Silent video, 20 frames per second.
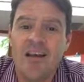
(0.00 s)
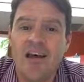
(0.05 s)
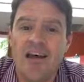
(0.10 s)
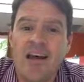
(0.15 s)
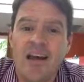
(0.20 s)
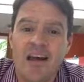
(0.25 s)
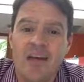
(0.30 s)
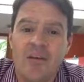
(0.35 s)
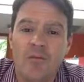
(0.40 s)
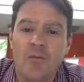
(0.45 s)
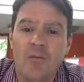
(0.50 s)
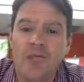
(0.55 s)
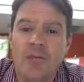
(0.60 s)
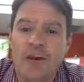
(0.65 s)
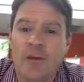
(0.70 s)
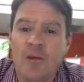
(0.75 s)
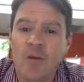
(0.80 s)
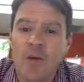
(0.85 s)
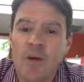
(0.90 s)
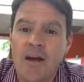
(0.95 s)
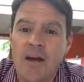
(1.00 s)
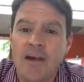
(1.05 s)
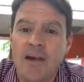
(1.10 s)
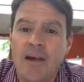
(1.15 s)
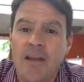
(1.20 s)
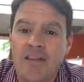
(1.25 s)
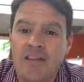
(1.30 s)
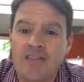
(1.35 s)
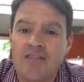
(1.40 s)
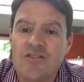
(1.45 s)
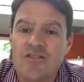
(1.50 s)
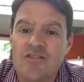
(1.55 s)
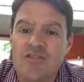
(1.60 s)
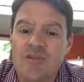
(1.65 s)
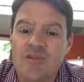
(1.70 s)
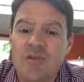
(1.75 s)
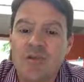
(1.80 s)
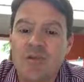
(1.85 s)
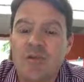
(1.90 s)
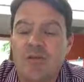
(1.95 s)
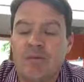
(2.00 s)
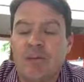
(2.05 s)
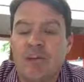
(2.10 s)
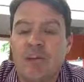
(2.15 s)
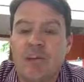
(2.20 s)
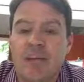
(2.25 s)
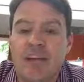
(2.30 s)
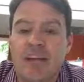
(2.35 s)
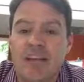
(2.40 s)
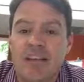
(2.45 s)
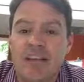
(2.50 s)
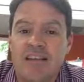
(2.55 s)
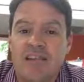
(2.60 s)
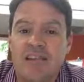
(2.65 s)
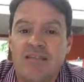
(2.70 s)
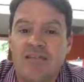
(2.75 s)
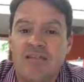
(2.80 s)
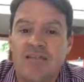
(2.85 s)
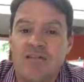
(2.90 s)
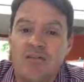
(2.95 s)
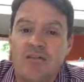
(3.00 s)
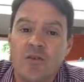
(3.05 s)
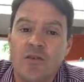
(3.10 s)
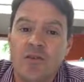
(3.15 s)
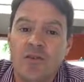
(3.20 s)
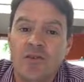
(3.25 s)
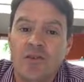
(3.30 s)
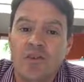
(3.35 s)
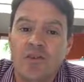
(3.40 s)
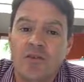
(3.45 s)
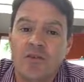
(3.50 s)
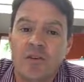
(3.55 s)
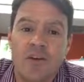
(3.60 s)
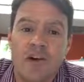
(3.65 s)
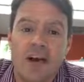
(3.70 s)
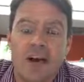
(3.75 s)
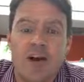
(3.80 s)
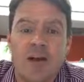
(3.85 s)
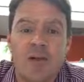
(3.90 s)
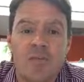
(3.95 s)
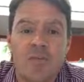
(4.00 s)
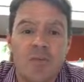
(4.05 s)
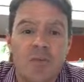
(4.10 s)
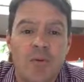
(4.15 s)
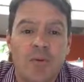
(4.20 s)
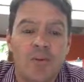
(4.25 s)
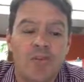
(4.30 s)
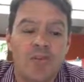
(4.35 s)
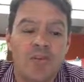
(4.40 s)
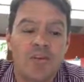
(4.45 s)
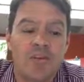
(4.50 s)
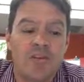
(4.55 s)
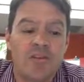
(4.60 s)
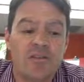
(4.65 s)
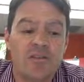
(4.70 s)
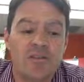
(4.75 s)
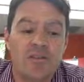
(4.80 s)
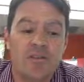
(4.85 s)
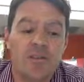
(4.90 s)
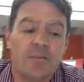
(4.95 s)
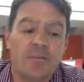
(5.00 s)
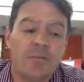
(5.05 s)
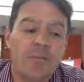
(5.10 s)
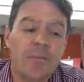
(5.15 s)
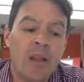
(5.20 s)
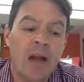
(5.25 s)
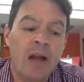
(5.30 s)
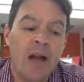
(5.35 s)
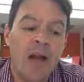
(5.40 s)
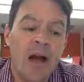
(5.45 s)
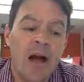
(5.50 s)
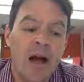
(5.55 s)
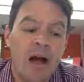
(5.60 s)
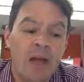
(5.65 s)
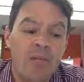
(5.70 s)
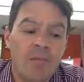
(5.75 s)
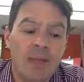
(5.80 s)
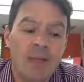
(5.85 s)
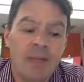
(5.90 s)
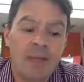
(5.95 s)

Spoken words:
and we'll find a way to kind of distribute some of these ideas to the students if they're not going to be posted in your room. And